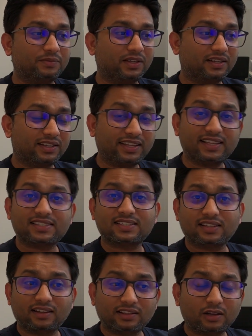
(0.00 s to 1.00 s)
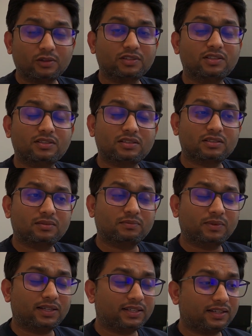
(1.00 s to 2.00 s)
thousands
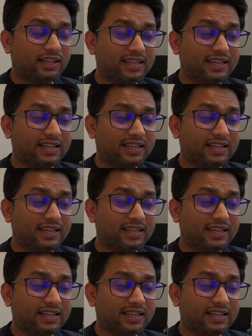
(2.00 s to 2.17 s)
of